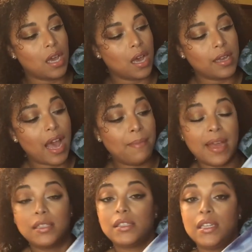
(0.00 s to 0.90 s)
Y'all, y'all
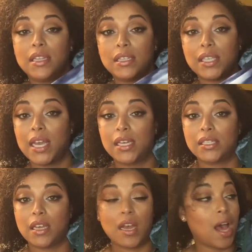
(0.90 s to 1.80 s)
might see this
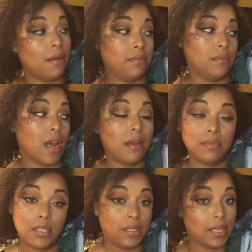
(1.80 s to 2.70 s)
as, I'm,
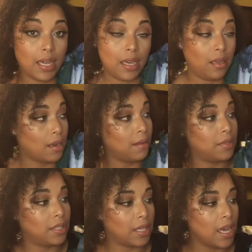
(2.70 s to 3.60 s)
I'm just saying, I'm
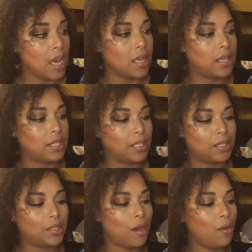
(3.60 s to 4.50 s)
just saying, this
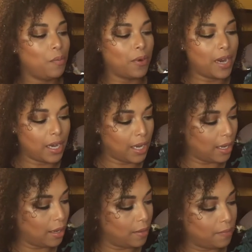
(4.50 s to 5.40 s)
is so
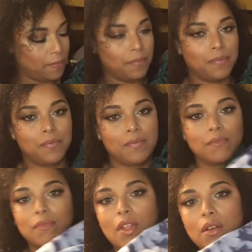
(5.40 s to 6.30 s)
pretty.
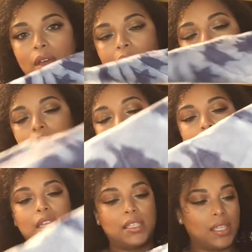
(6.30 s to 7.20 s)
Okay,
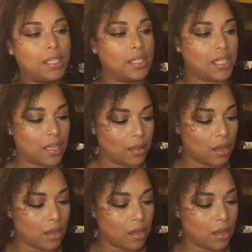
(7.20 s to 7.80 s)
this is